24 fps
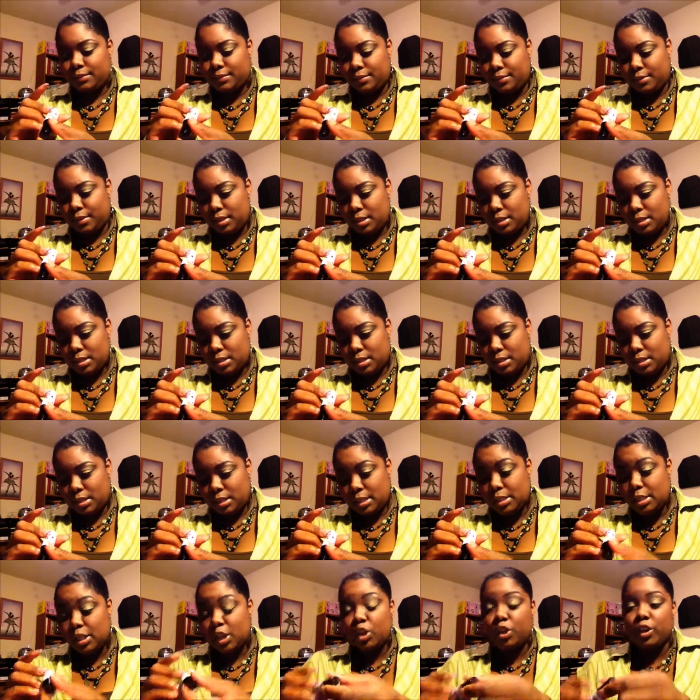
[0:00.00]
what is this?
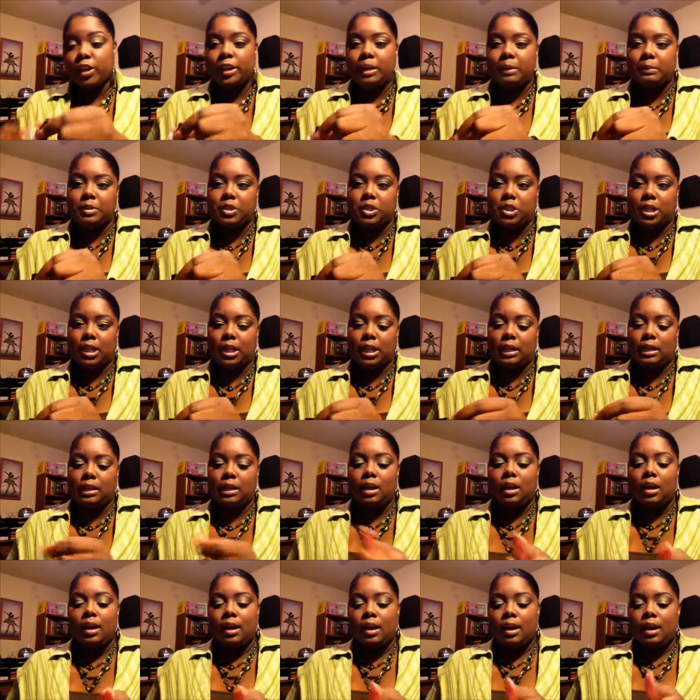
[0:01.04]
It's a cream sheen,
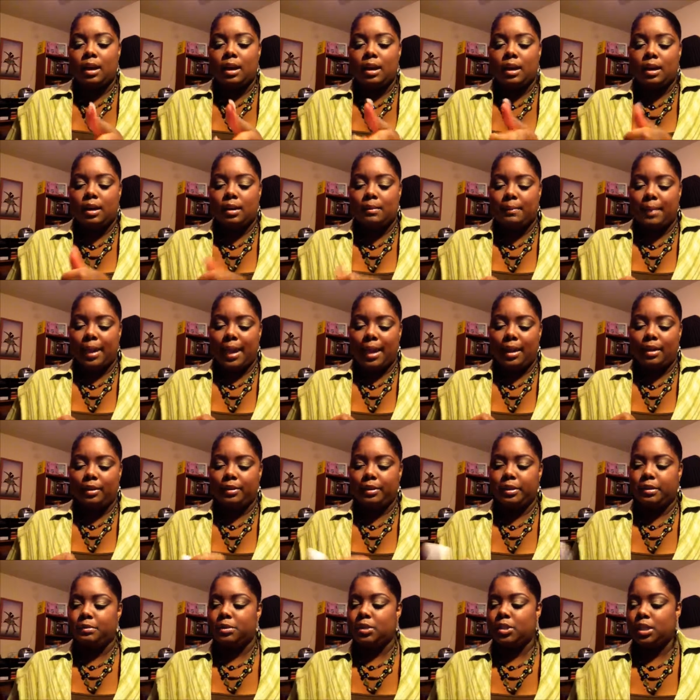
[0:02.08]
matte
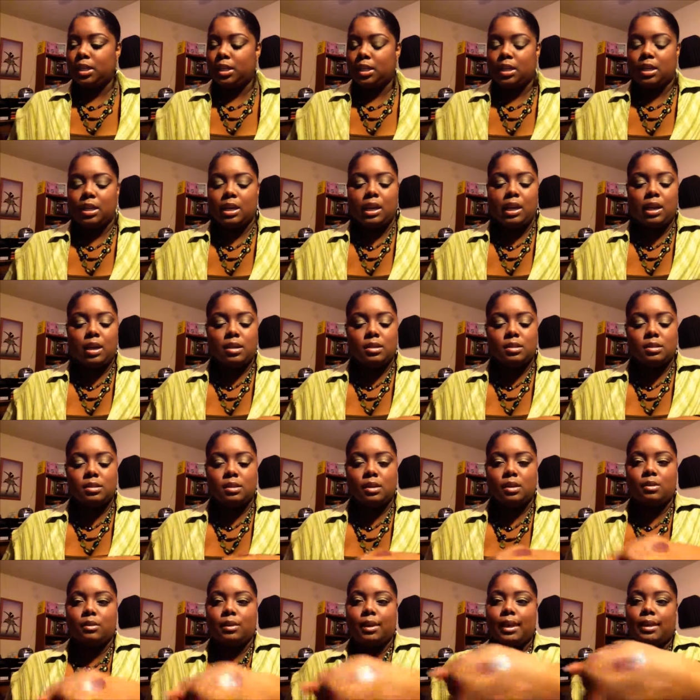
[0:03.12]
cream sheen.
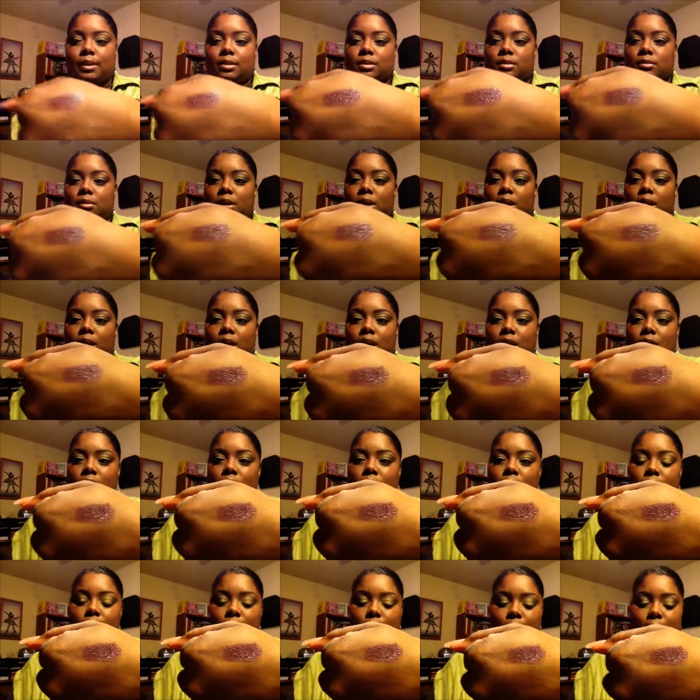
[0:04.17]
So that's what
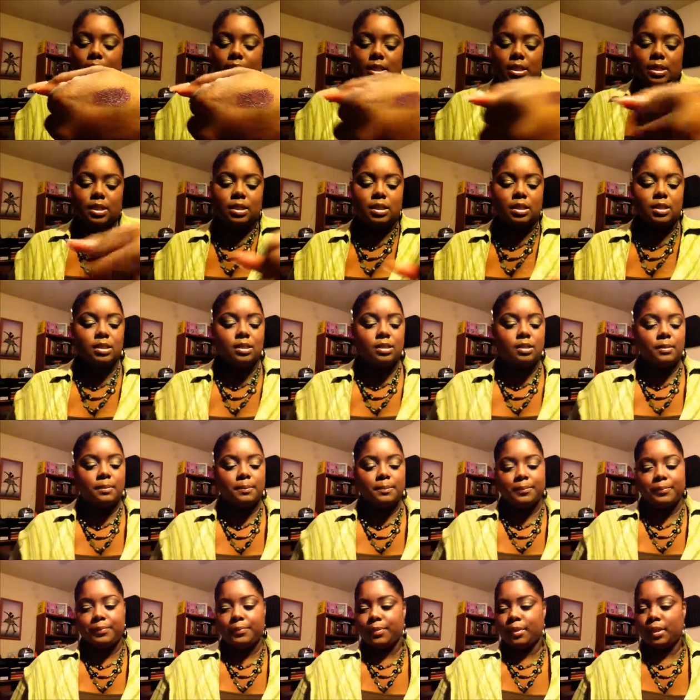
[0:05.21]
color it is.
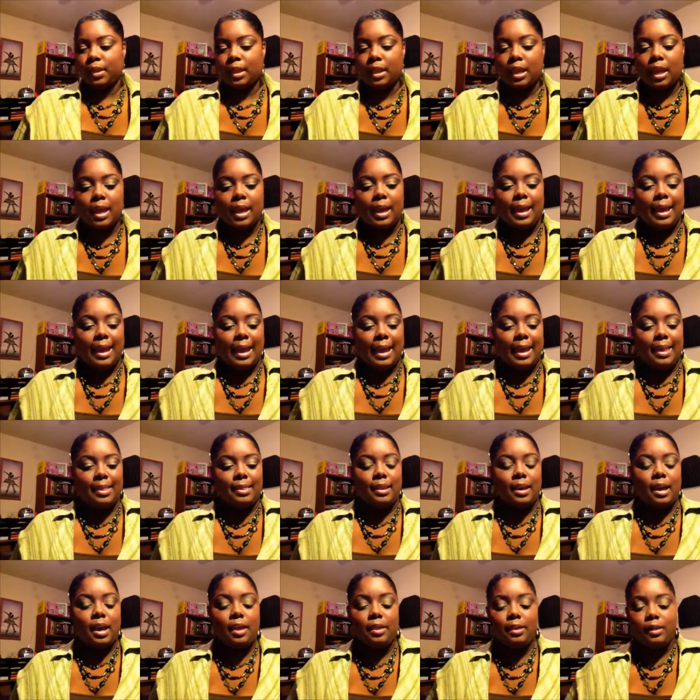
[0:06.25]
And
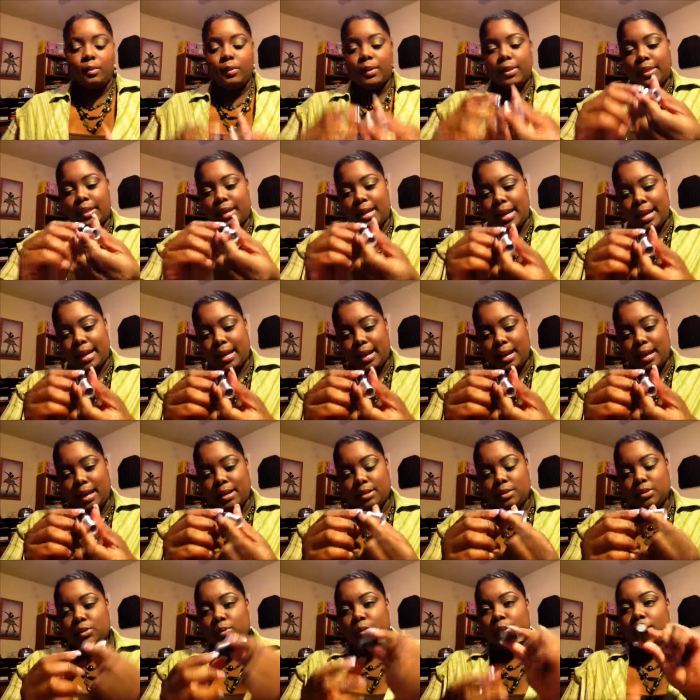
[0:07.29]
the other one that I got
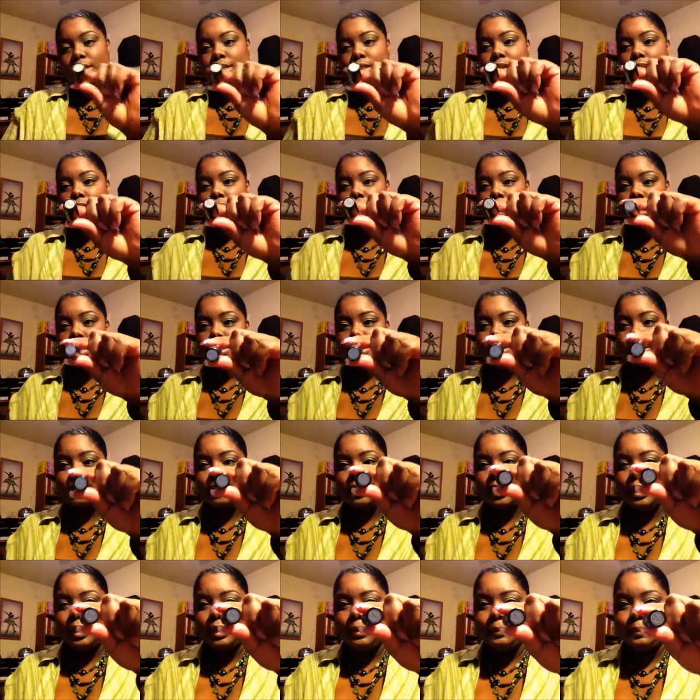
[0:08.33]
was Odyssey.